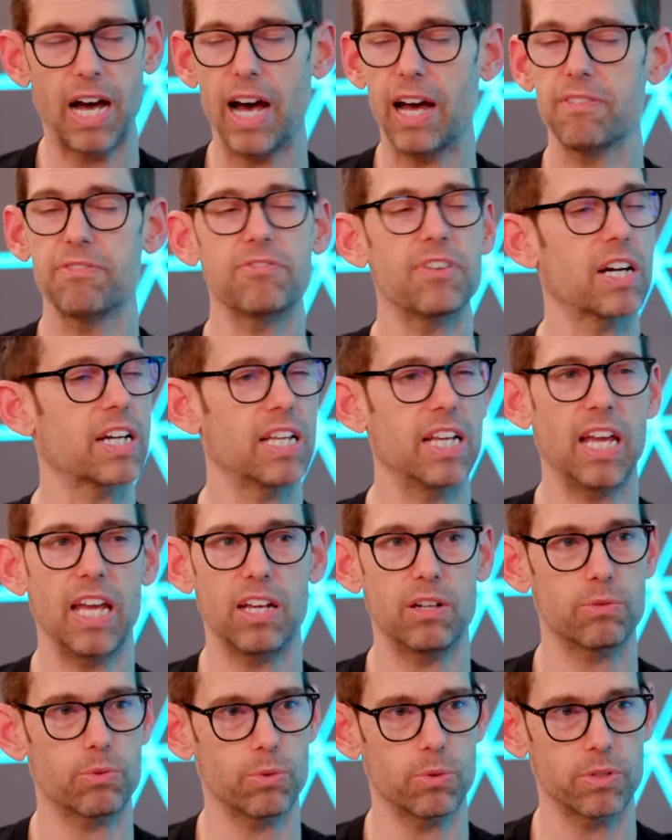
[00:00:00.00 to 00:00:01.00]
I fucking
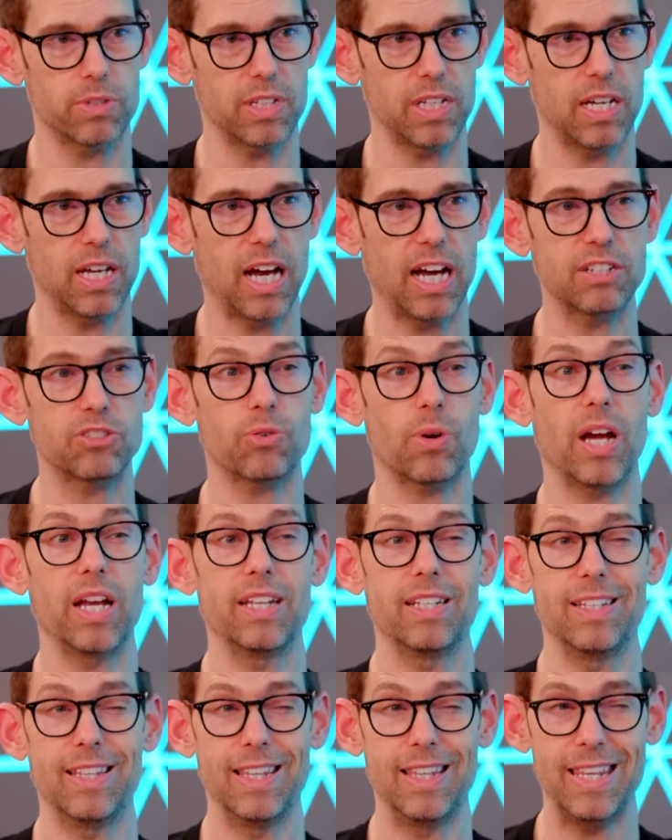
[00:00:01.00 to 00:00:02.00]
hate cruelty. I try
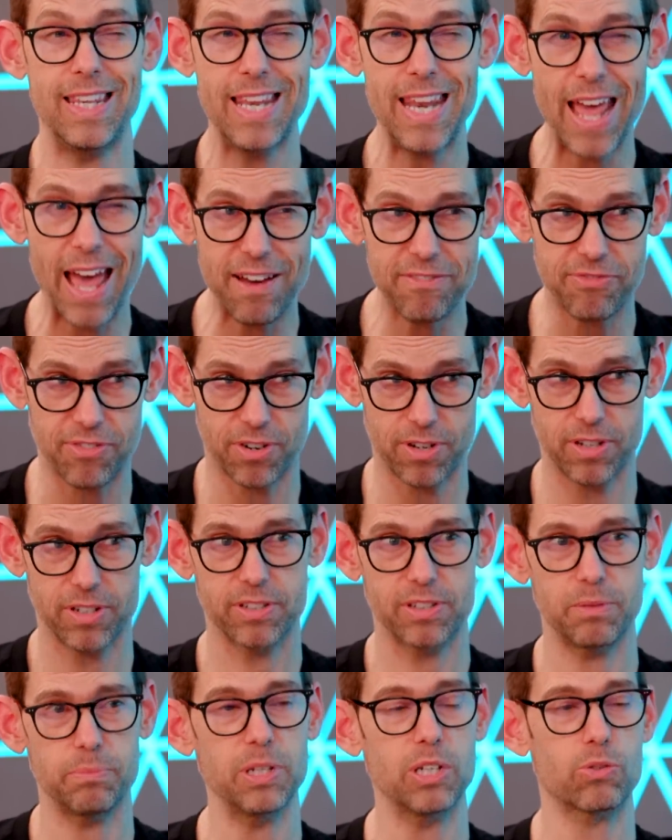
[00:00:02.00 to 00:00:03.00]
never
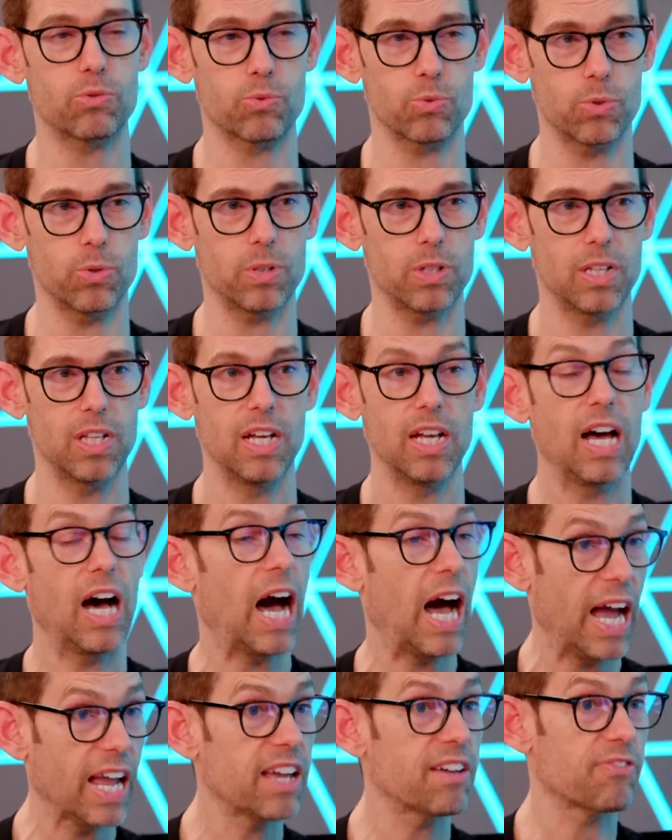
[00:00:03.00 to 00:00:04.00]
to be cruel.
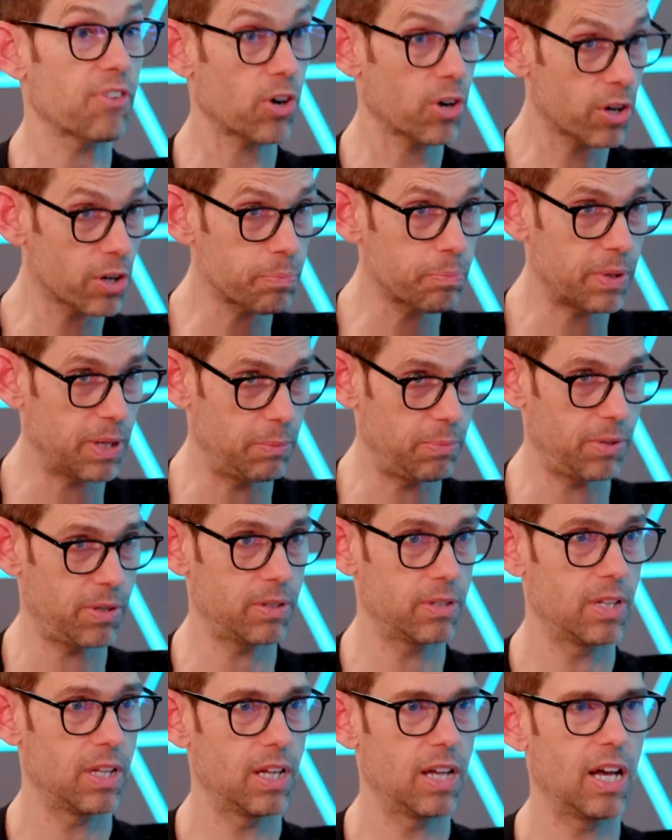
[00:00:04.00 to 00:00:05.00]
I have hurt
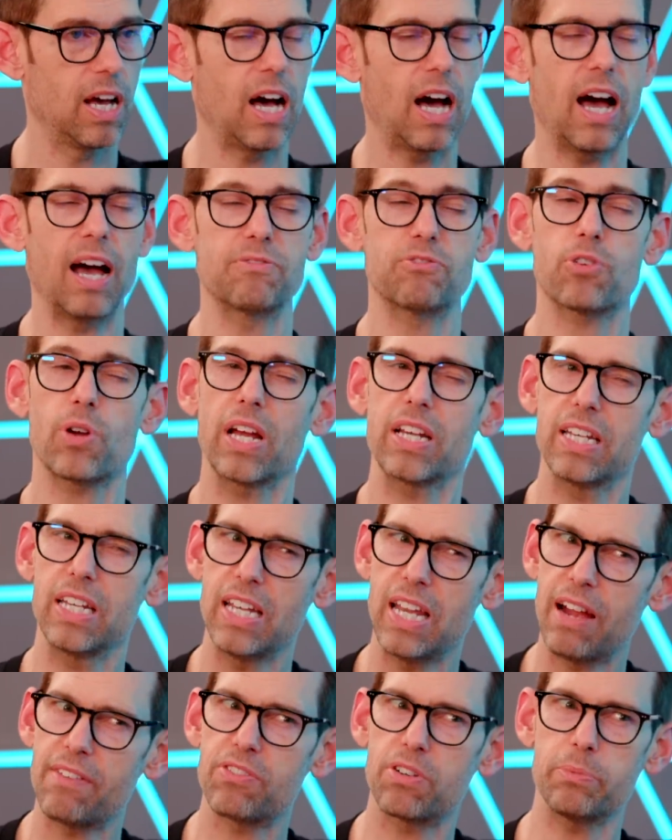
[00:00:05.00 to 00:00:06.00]
people. I've tried
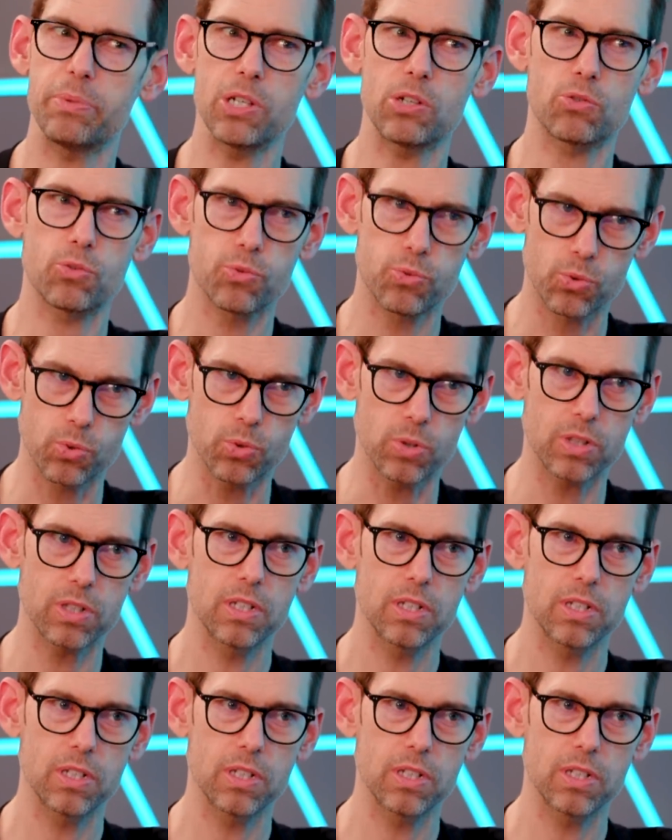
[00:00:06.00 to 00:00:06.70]
never to be cruel.